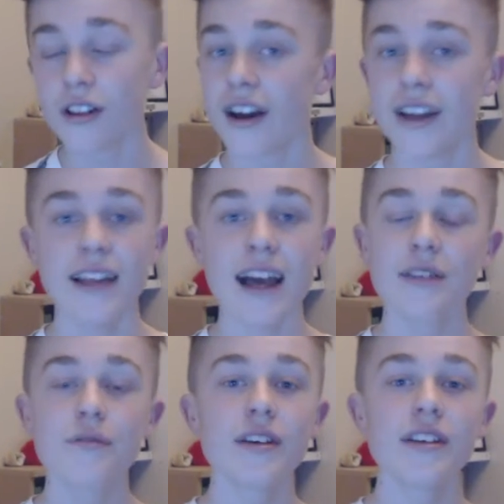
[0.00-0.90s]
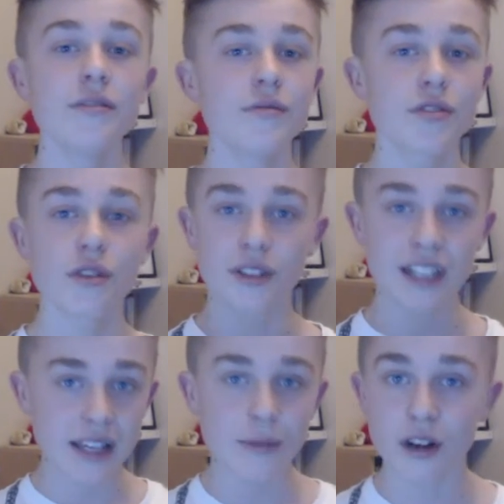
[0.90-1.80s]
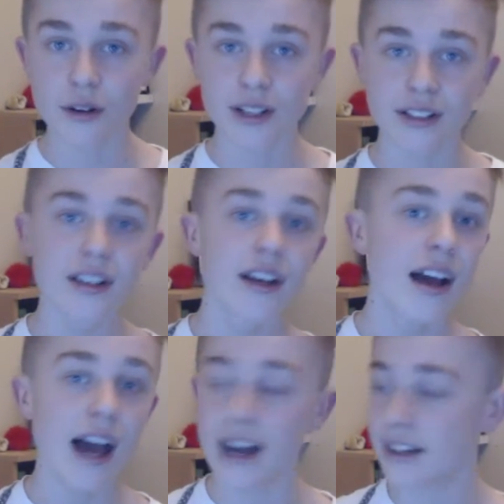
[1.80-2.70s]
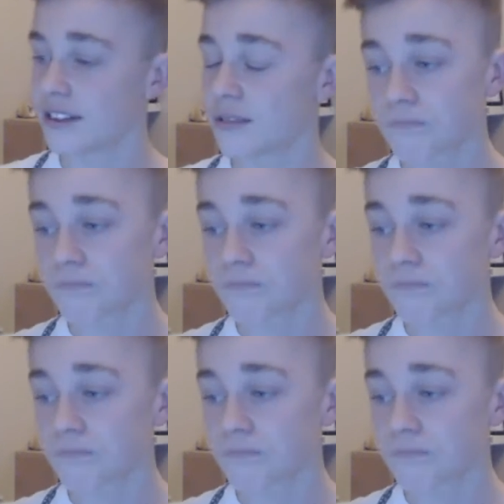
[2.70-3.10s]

like in anything, you've just got to keep going and